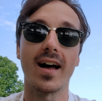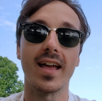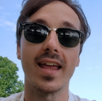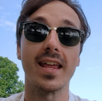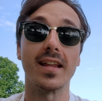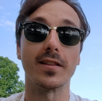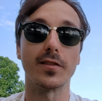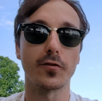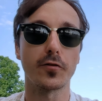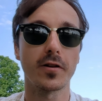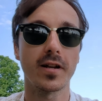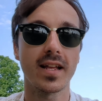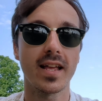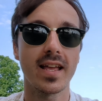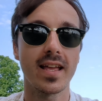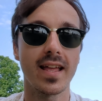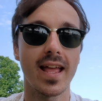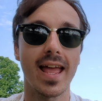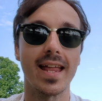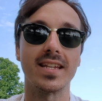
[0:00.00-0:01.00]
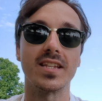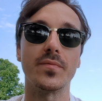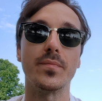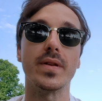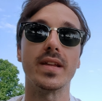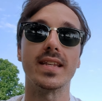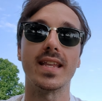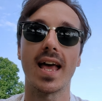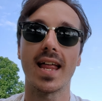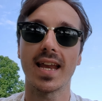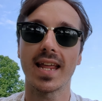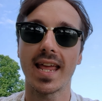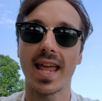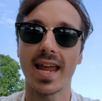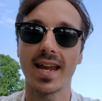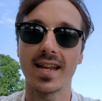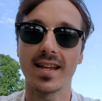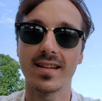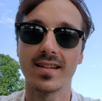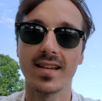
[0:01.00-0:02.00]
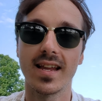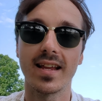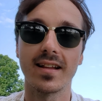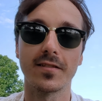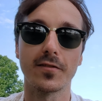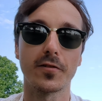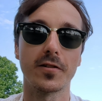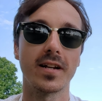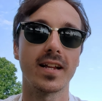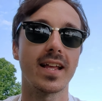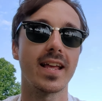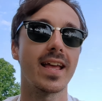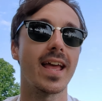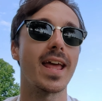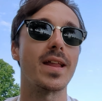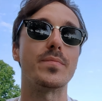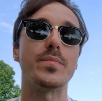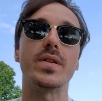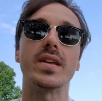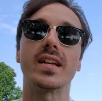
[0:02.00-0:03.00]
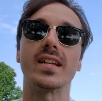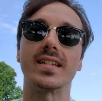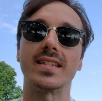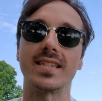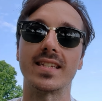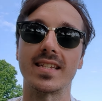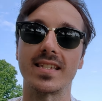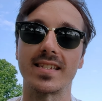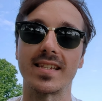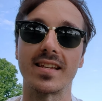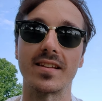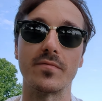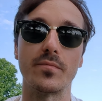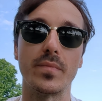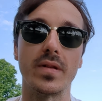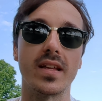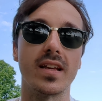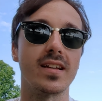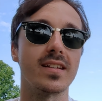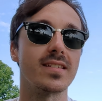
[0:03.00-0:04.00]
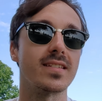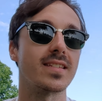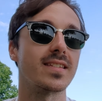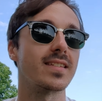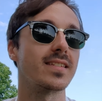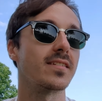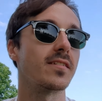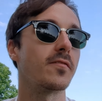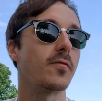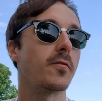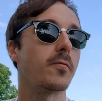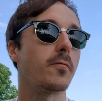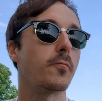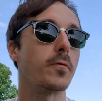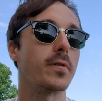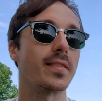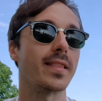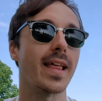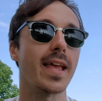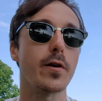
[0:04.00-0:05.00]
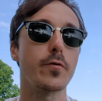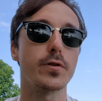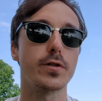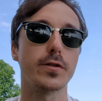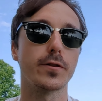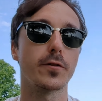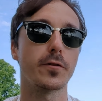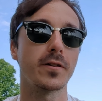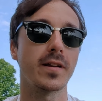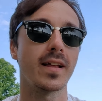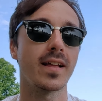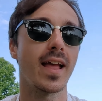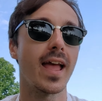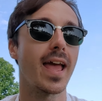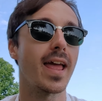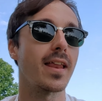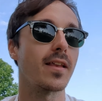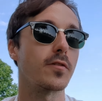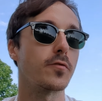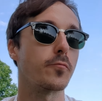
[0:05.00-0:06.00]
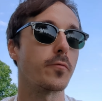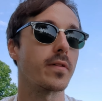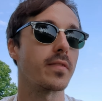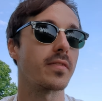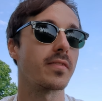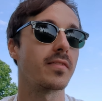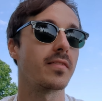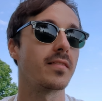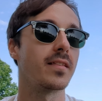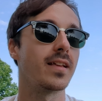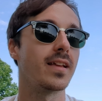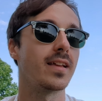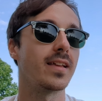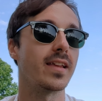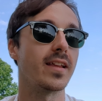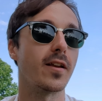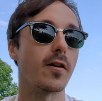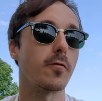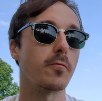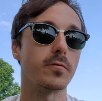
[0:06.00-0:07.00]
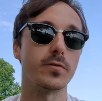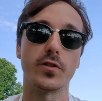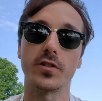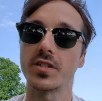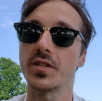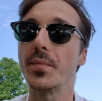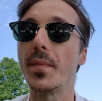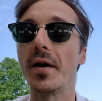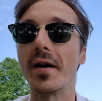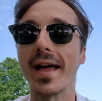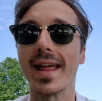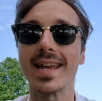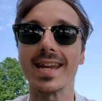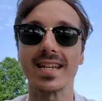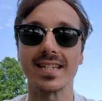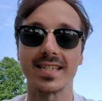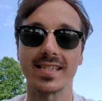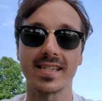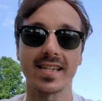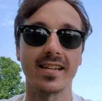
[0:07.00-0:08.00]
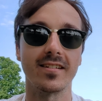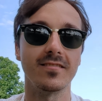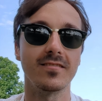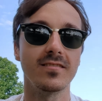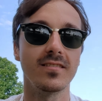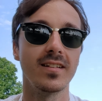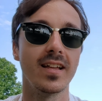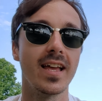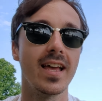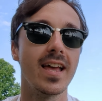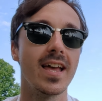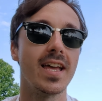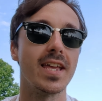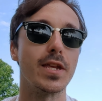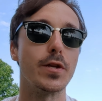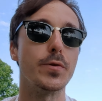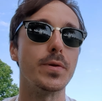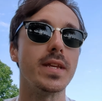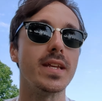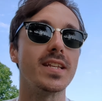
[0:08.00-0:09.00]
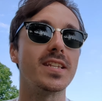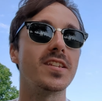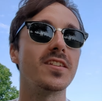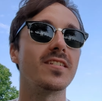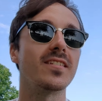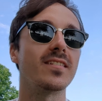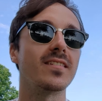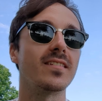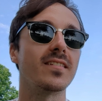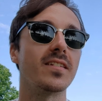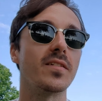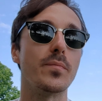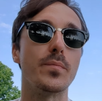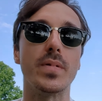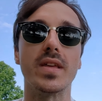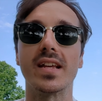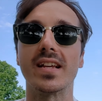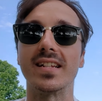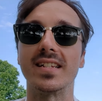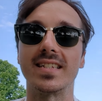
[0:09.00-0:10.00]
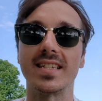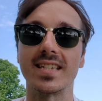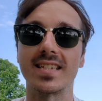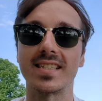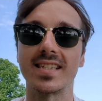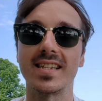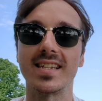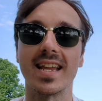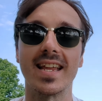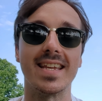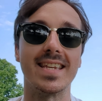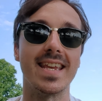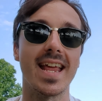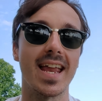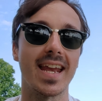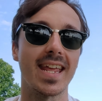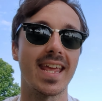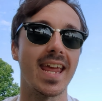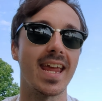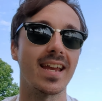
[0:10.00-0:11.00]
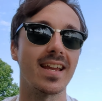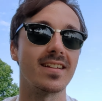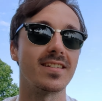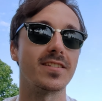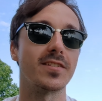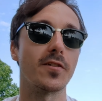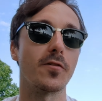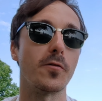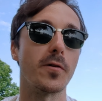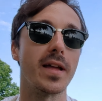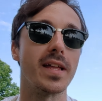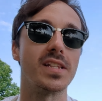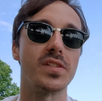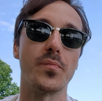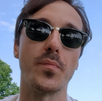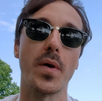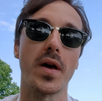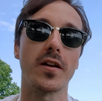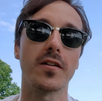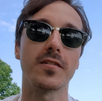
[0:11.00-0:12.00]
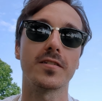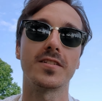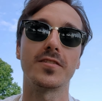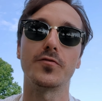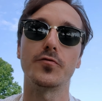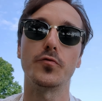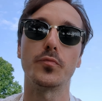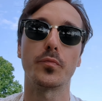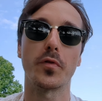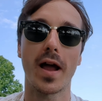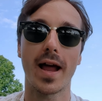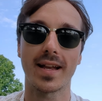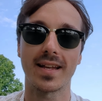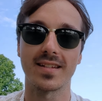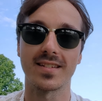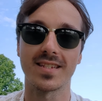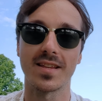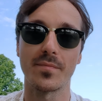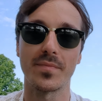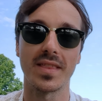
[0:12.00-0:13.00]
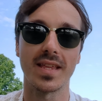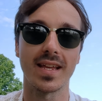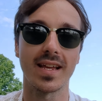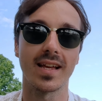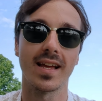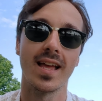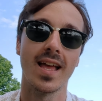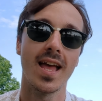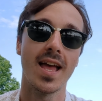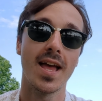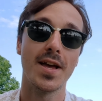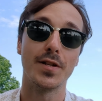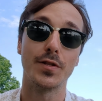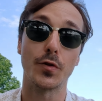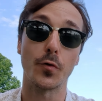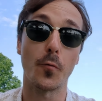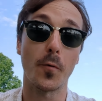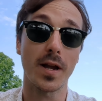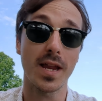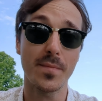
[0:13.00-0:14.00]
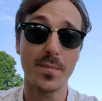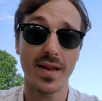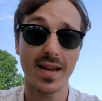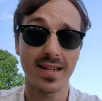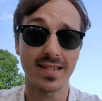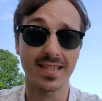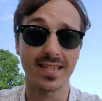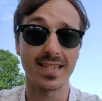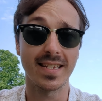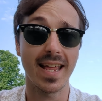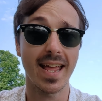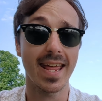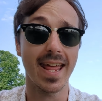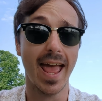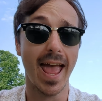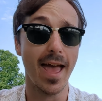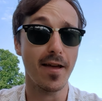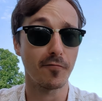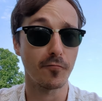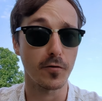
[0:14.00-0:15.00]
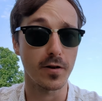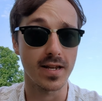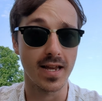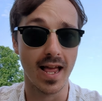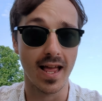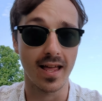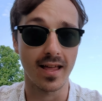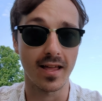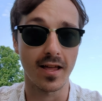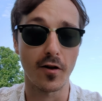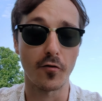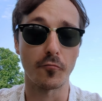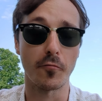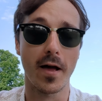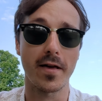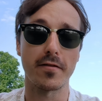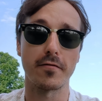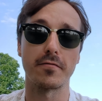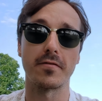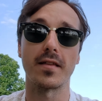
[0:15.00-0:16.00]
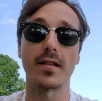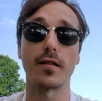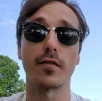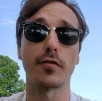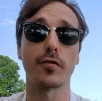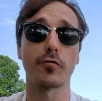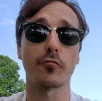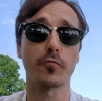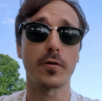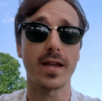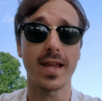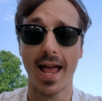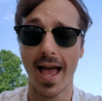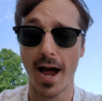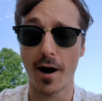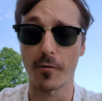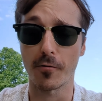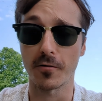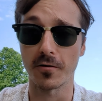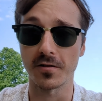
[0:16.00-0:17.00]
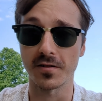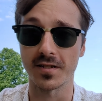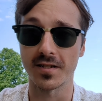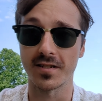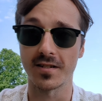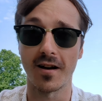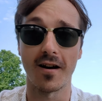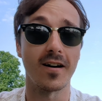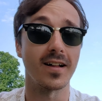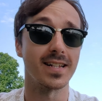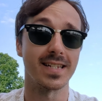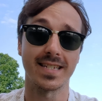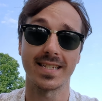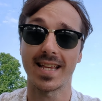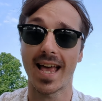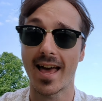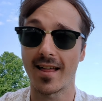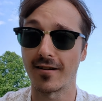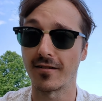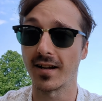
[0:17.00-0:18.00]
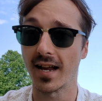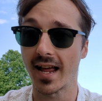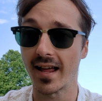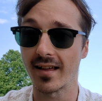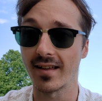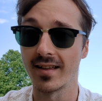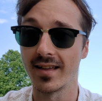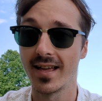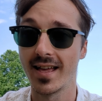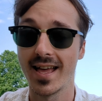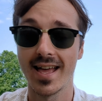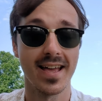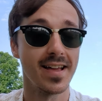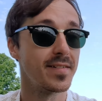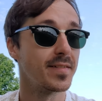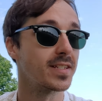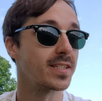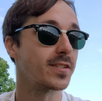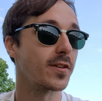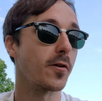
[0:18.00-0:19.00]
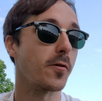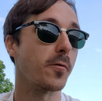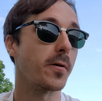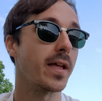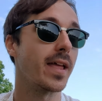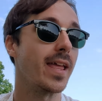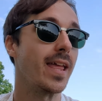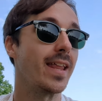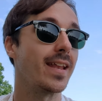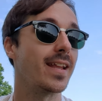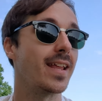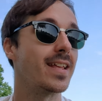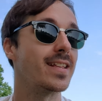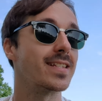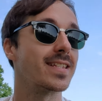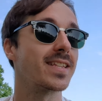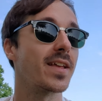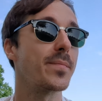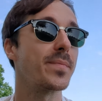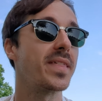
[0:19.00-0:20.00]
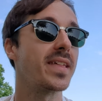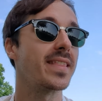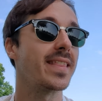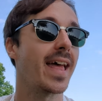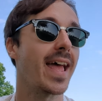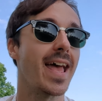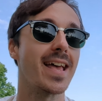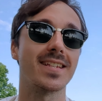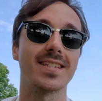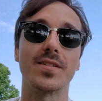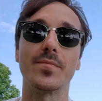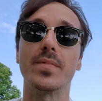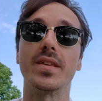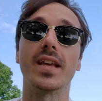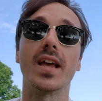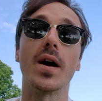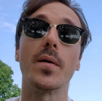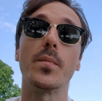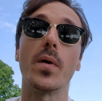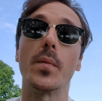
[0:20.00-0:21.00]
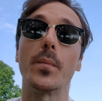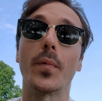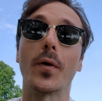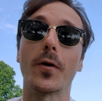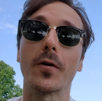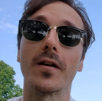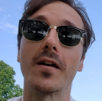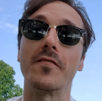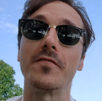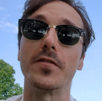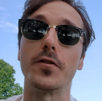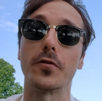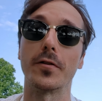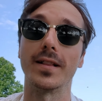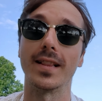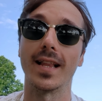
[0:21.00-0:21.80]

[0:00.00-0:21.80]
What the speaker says: in learning it and to be dedicated in learning it and be consistent. Because with language learning and with, you know, just about any skill, you need to be consistent and dedicated. So it's better to practice something 20 minutes a day every day rather than 3 hours on Saturday. So it is something that has to become a part of your